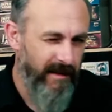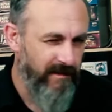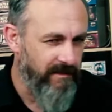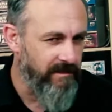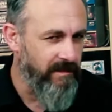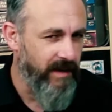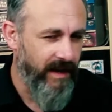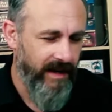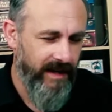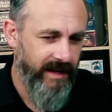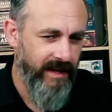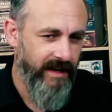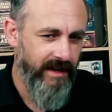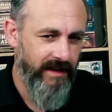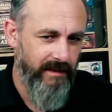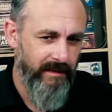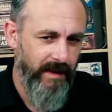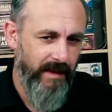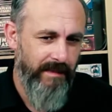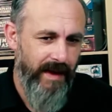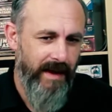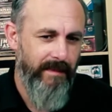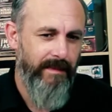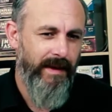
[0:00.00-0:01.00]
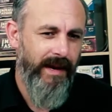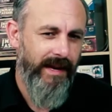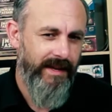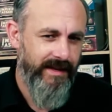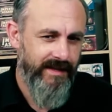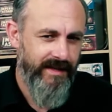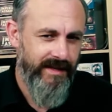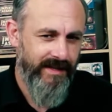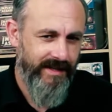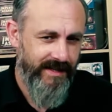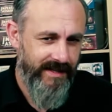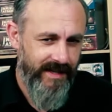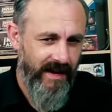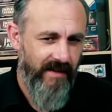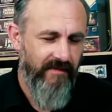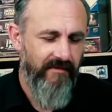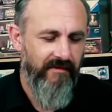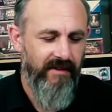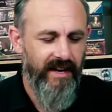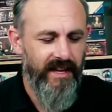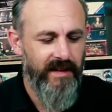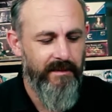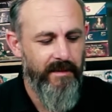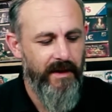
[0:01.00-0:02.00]
My bank balance is
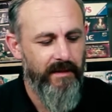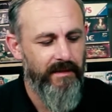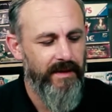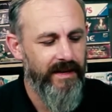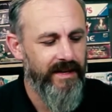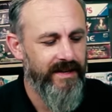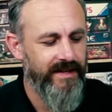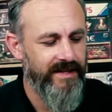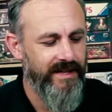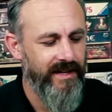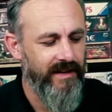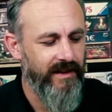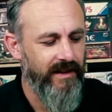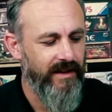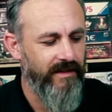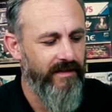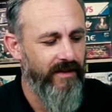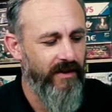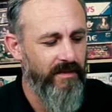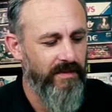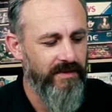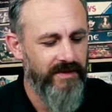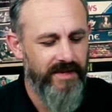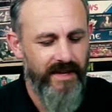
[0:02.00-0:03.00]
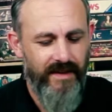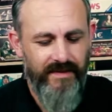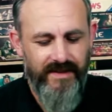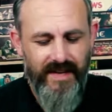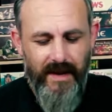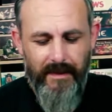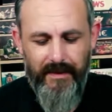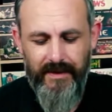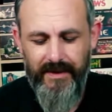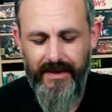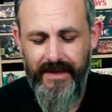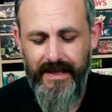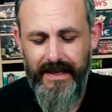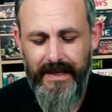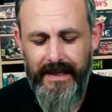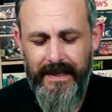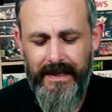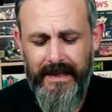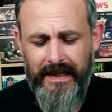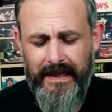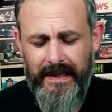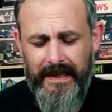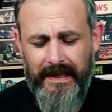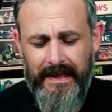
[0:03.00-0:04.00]
suffering at the moment because a lot of horrible stuff's happened,
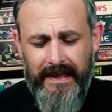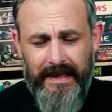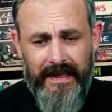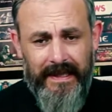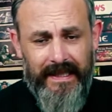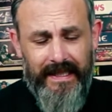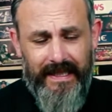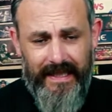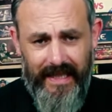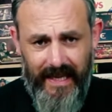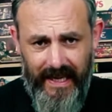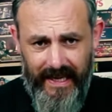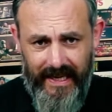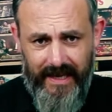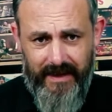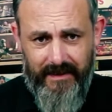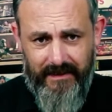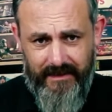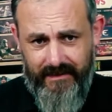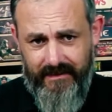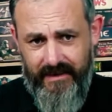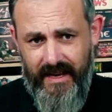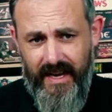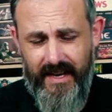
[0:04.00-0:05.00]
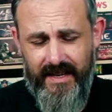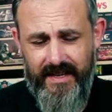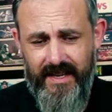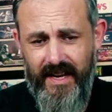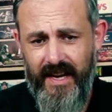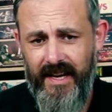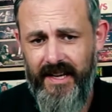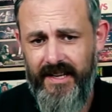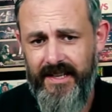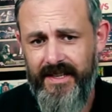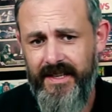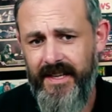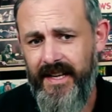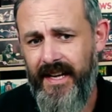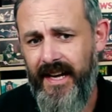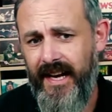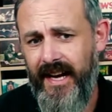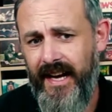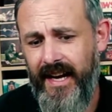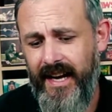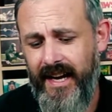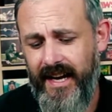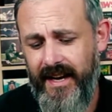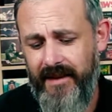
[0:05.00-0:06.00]
like Kickstarters,
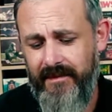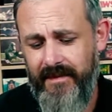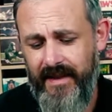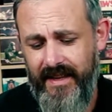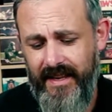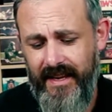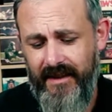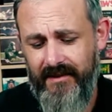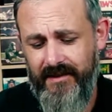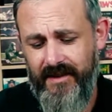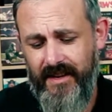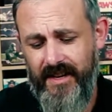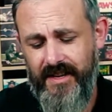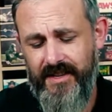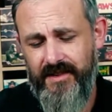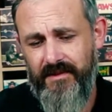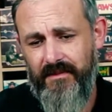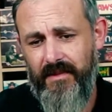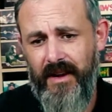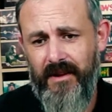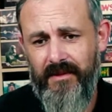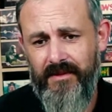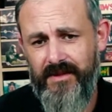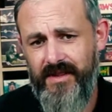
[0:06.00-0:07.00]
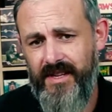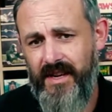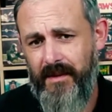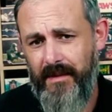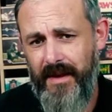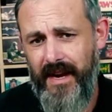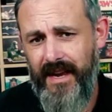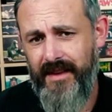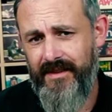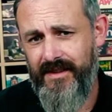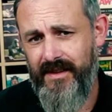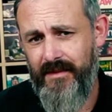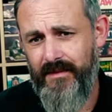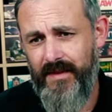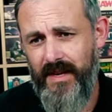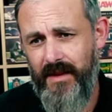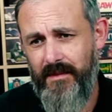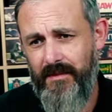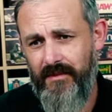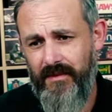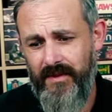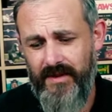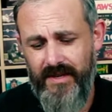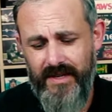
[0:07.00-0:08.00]
and now Dinosaur World is coming out in
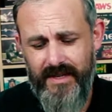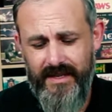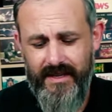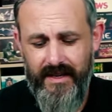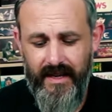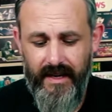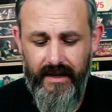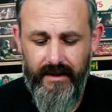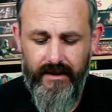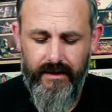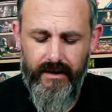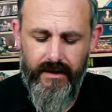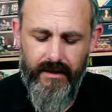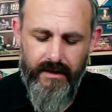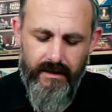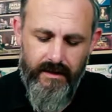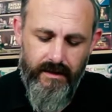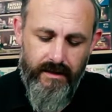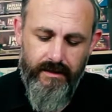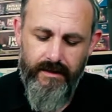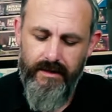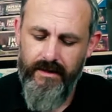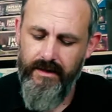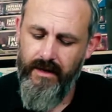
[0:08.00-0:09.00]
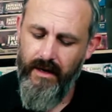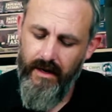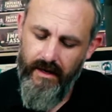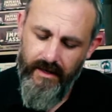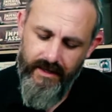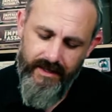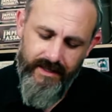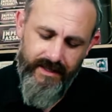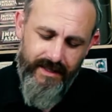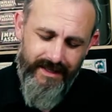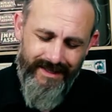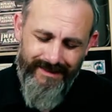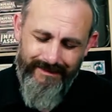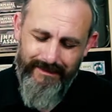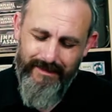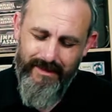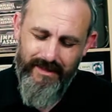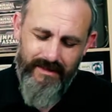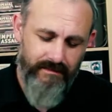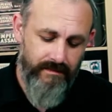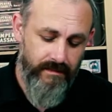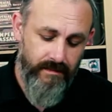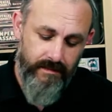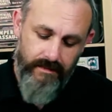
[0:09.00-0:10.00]
September, which is like, oh god,
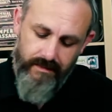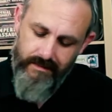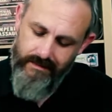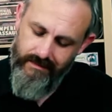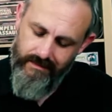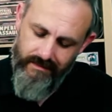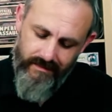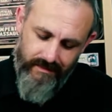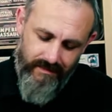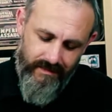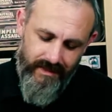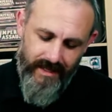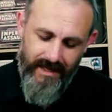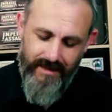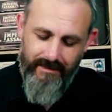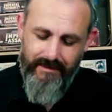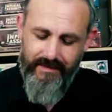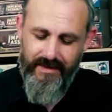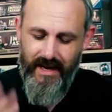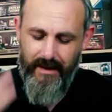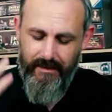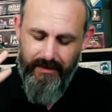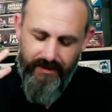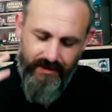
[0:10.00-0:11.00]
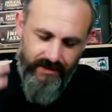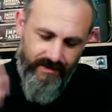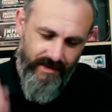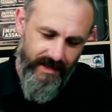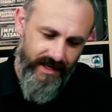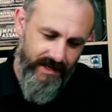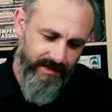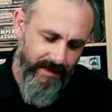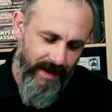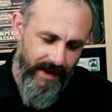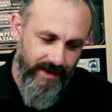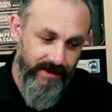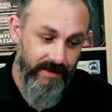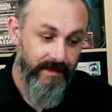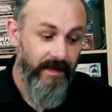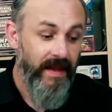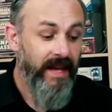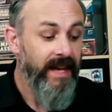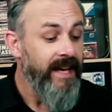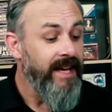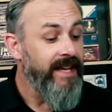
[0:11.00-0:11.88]
Tapestry expansion.